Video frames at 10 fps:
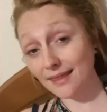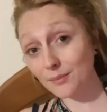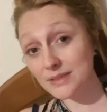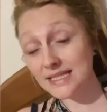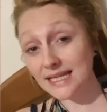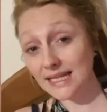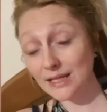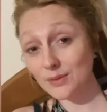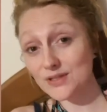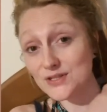particularly
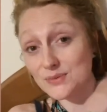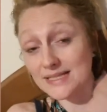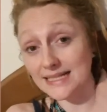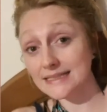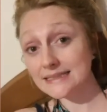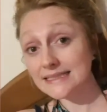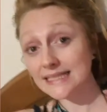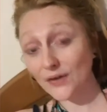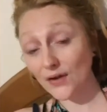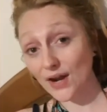when she was ill and in
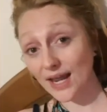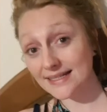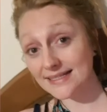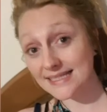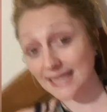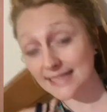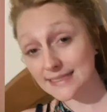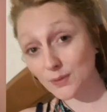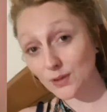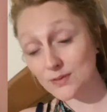her last days,
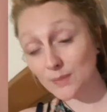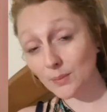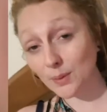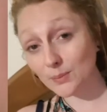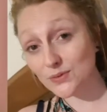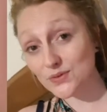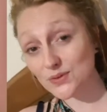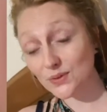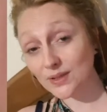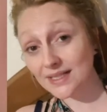because my mum used to